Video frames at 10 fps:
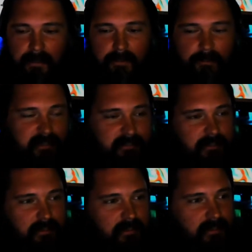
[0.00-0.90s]

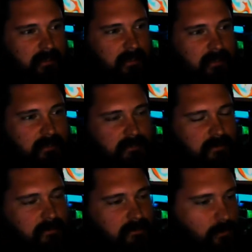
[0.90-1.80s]
basically, I saw
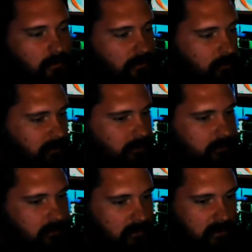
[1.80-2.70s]
this old computer,
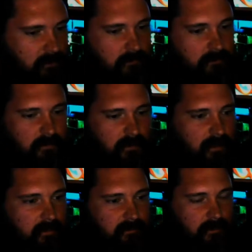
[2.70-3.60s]
and it looked like a
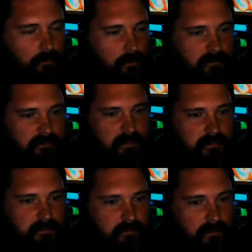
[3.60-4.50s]
Dell
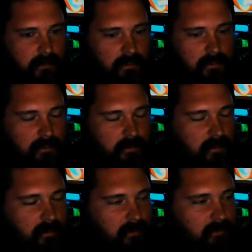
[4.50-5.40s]
workstation.
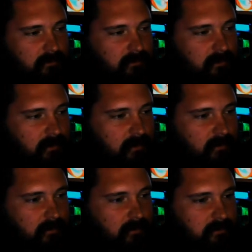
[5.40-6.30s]
And
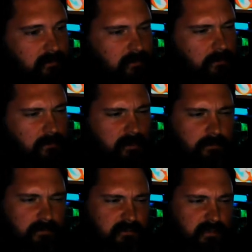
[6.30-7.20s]
so it was
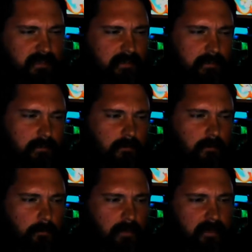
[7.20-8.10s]
sitting
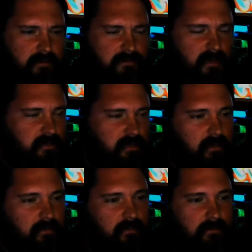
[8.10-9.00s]
by a trash can.
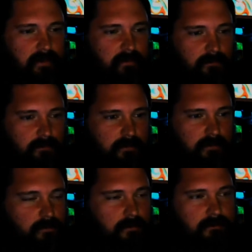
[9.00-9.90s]
I thought, what in the
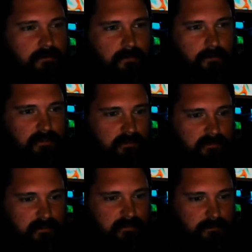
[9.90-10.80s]
world's going on with this
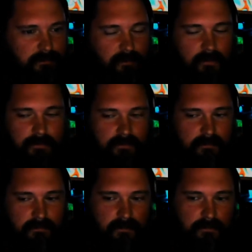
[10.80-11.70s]
system? So I went and I
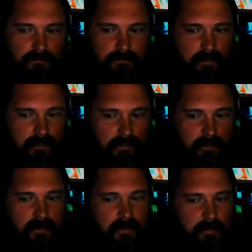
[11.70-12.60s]
talked to the
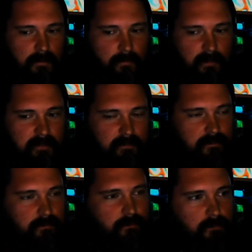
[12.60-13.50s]
manager of
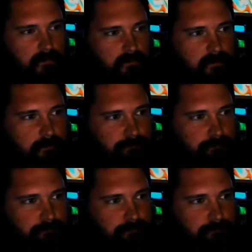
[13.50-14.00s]
the restaurant,